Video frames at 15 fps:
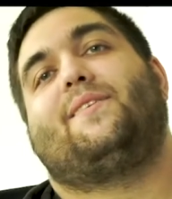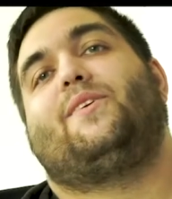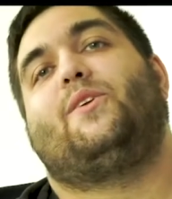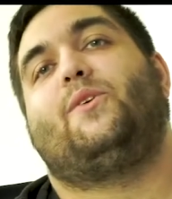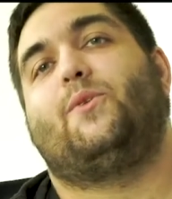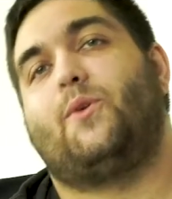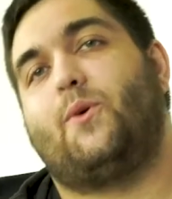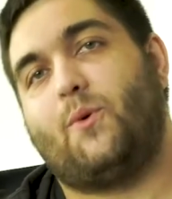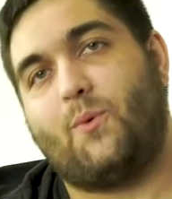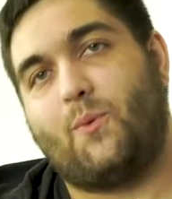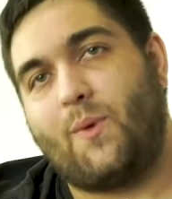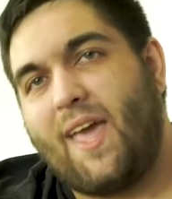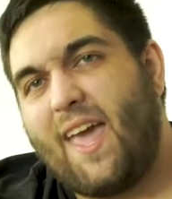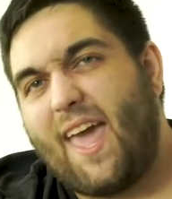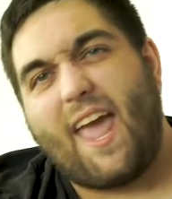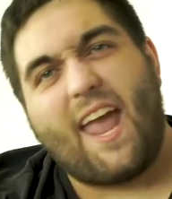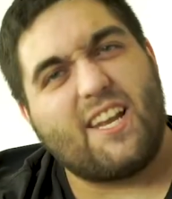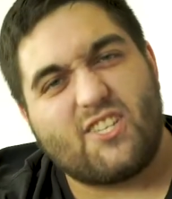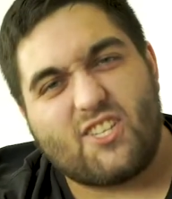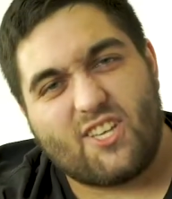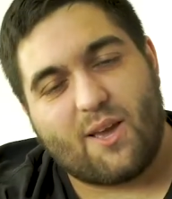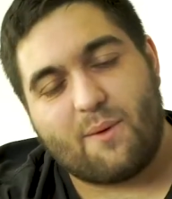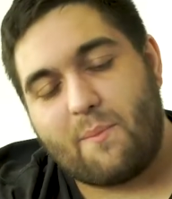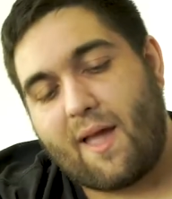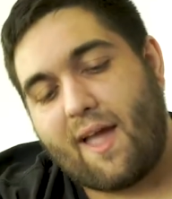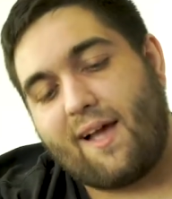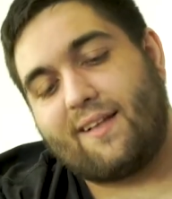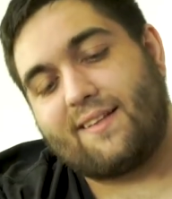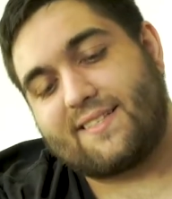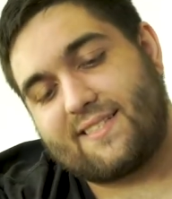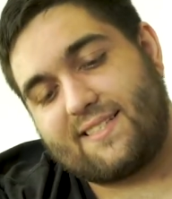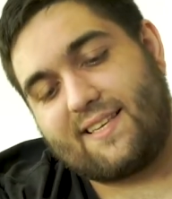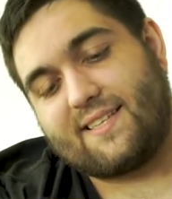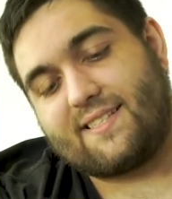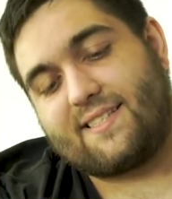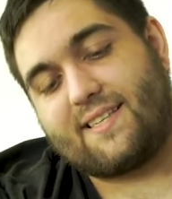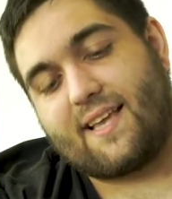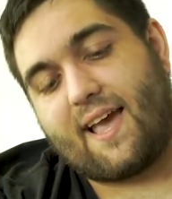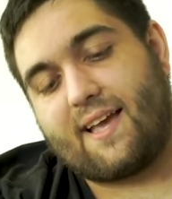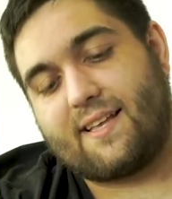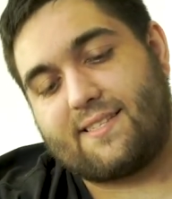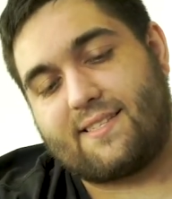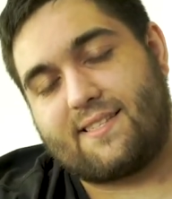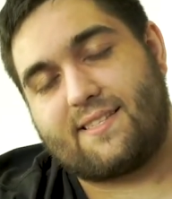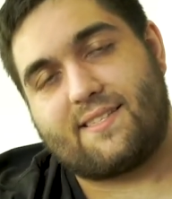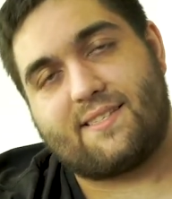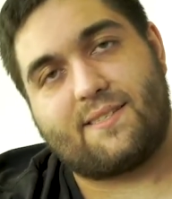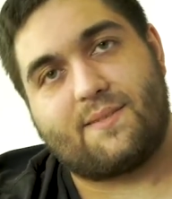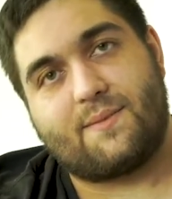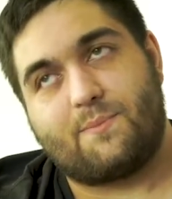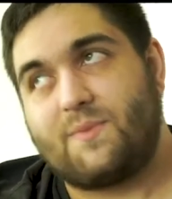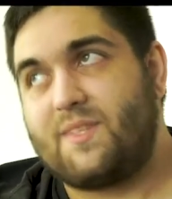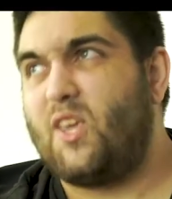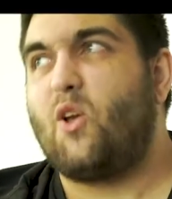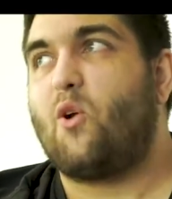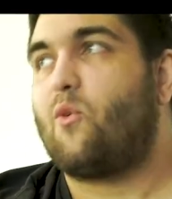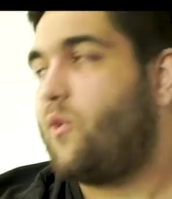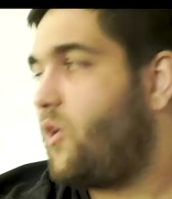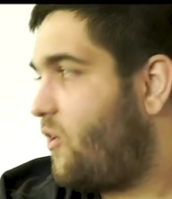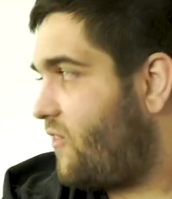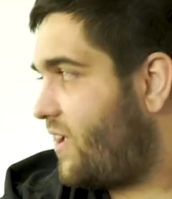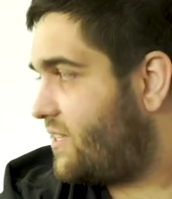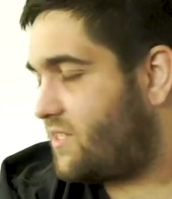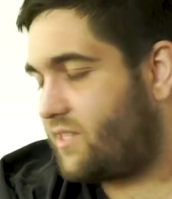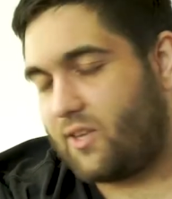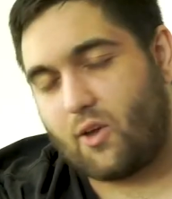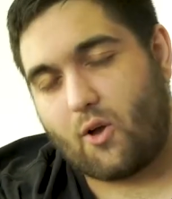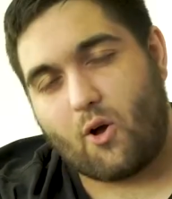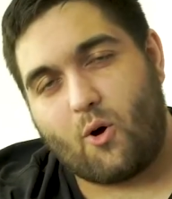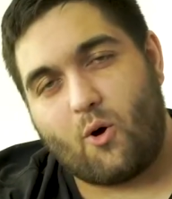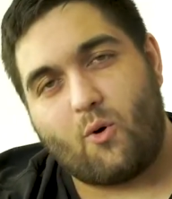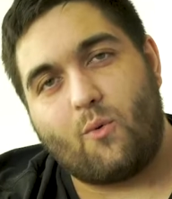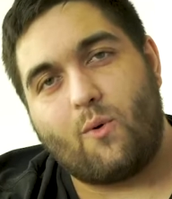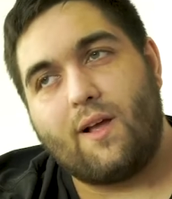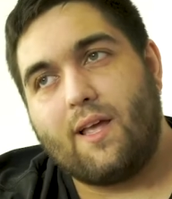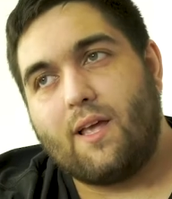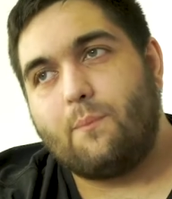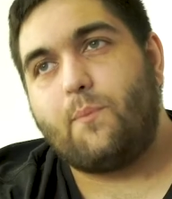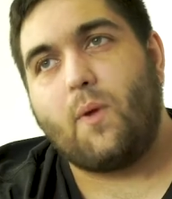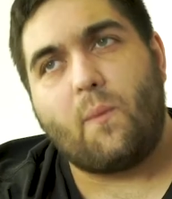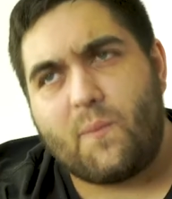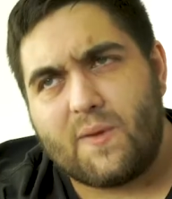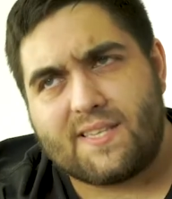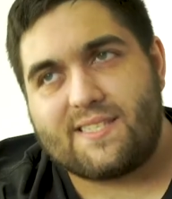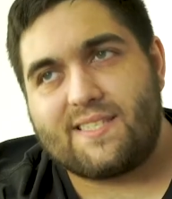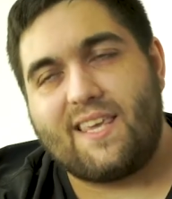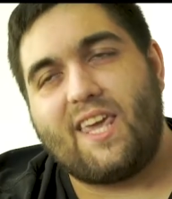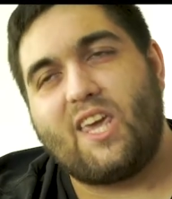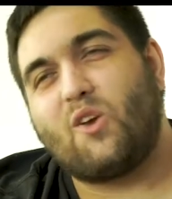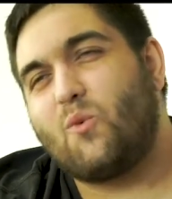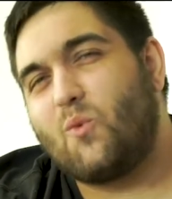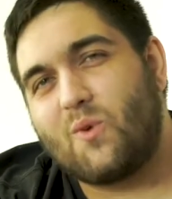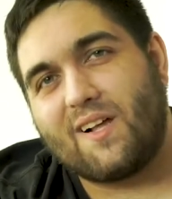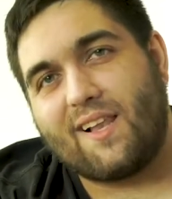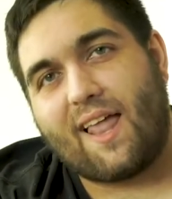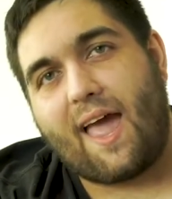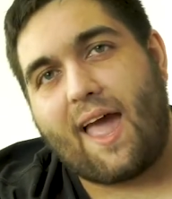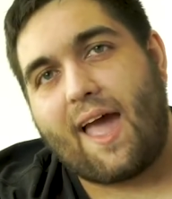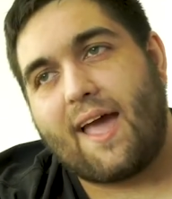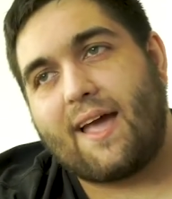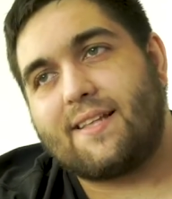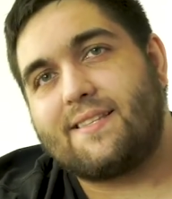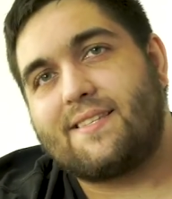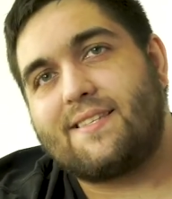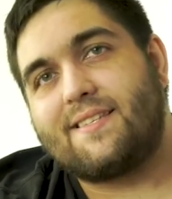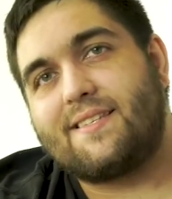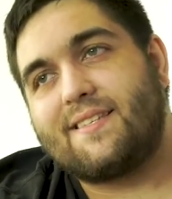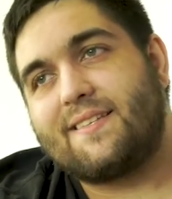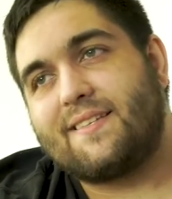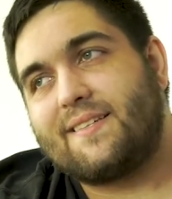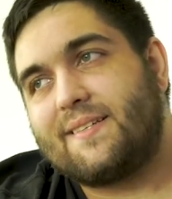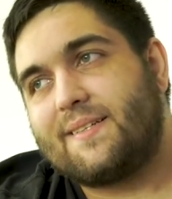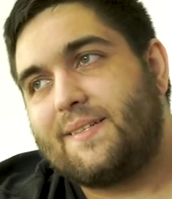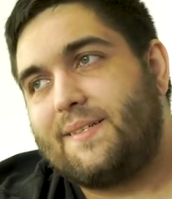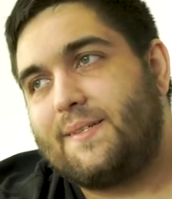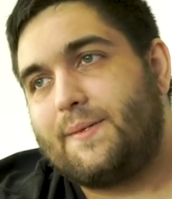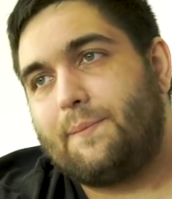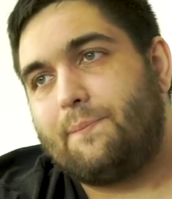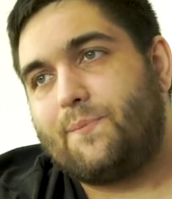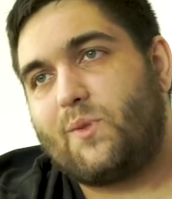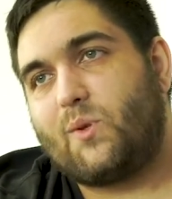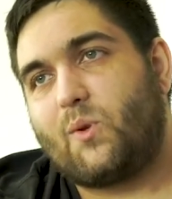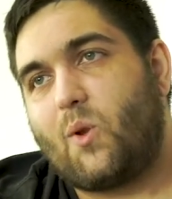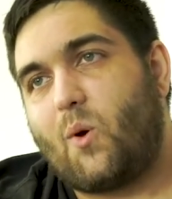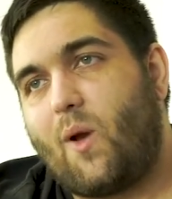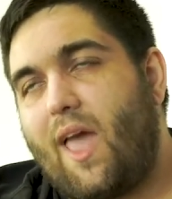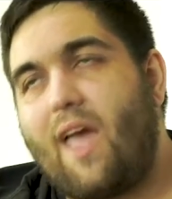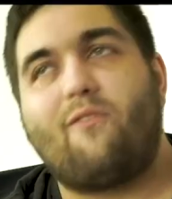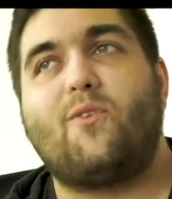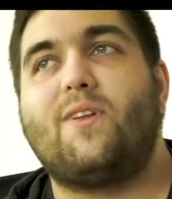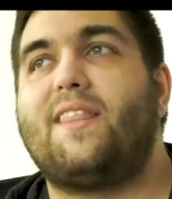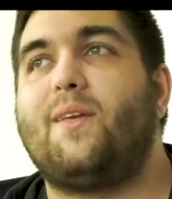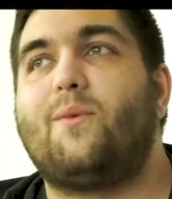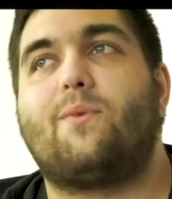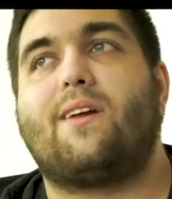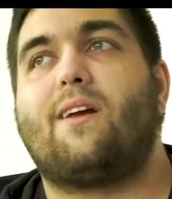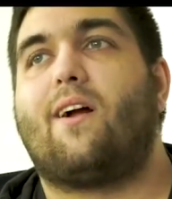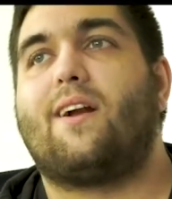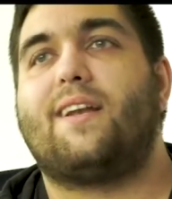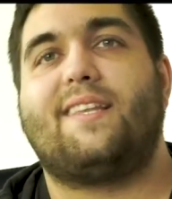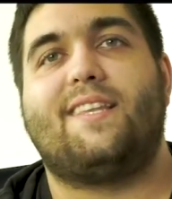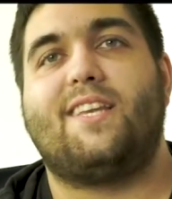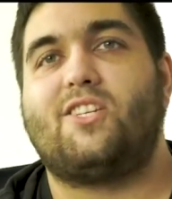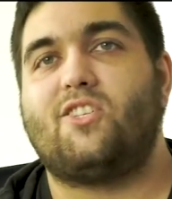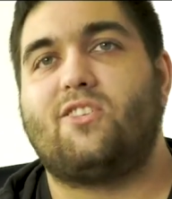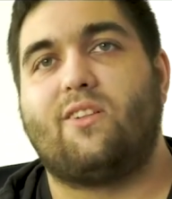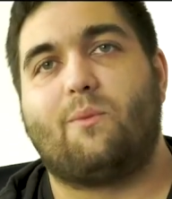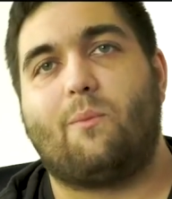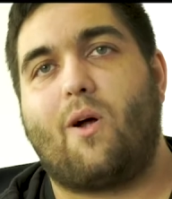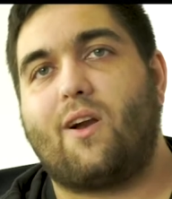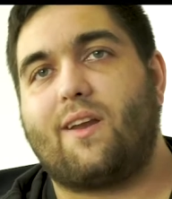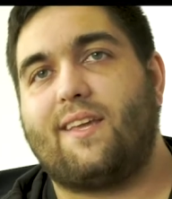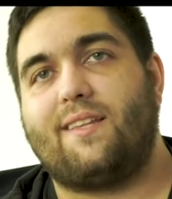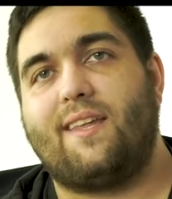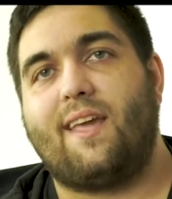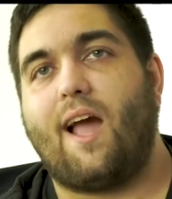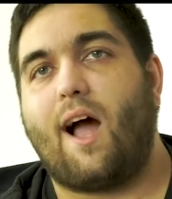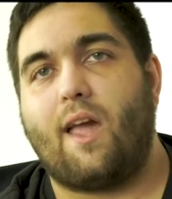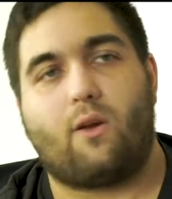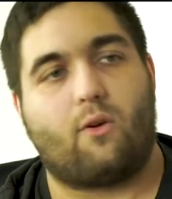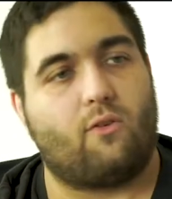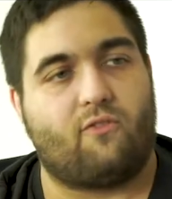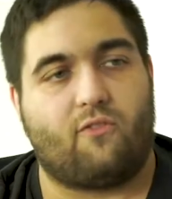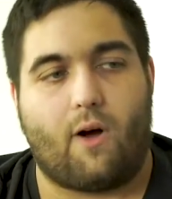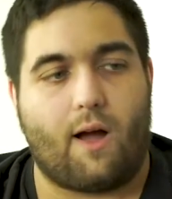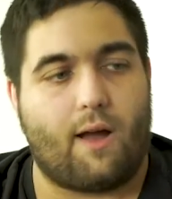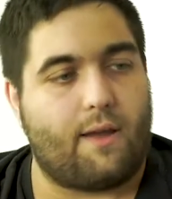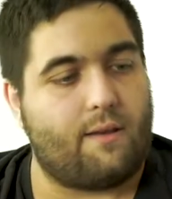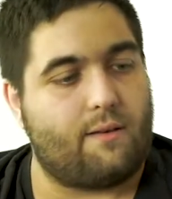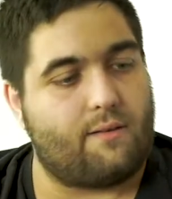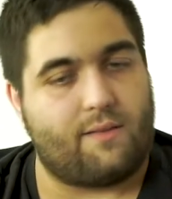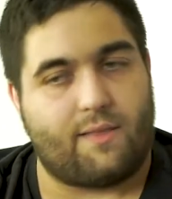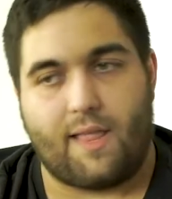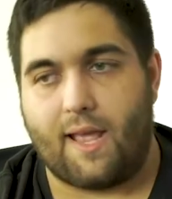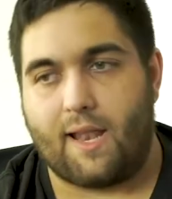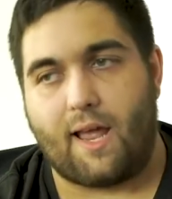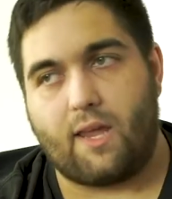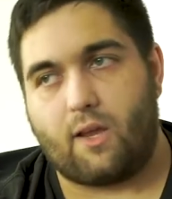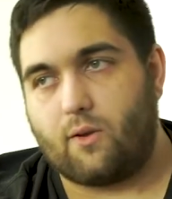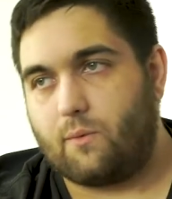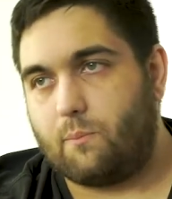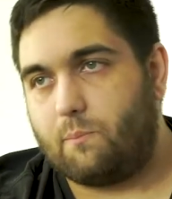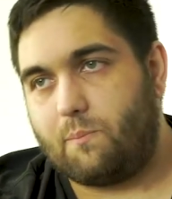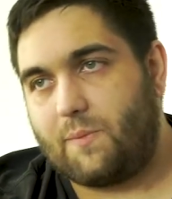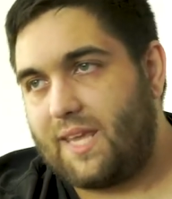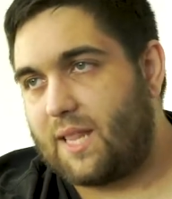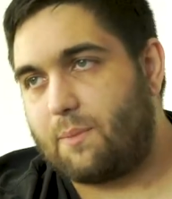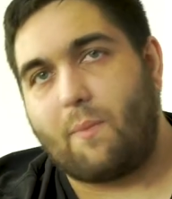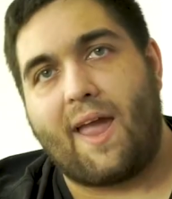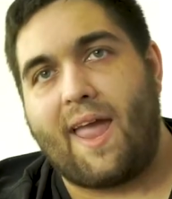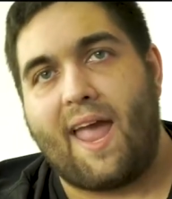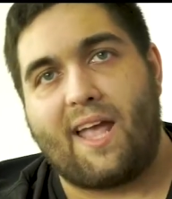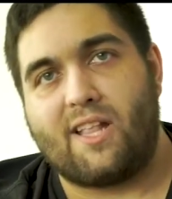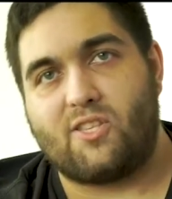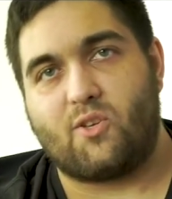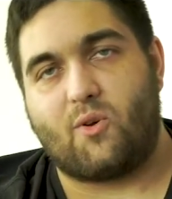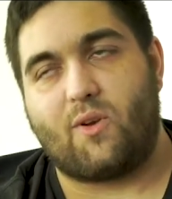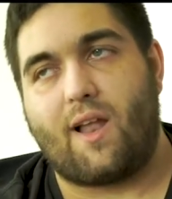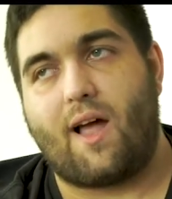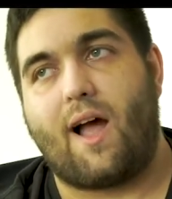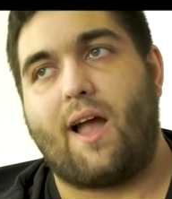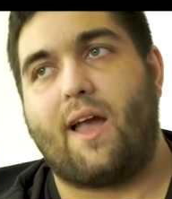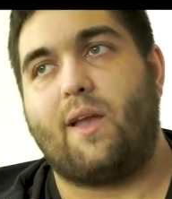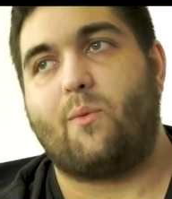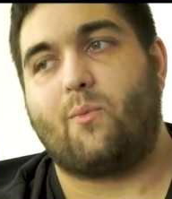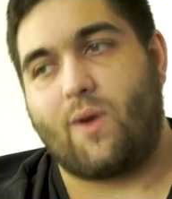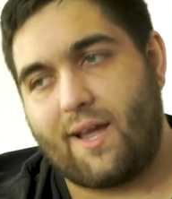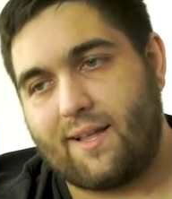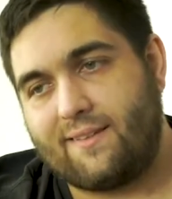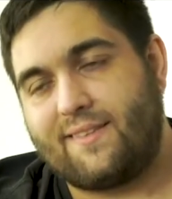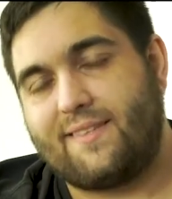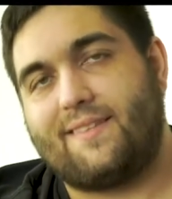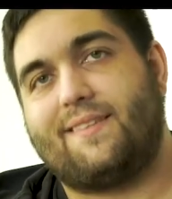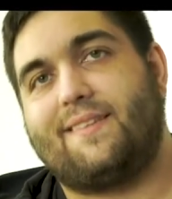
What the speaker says: HTML, CSS, theory of SEO, PPC, Google Ads, everything regarding digital marketing I could find and I could get my hands on. I read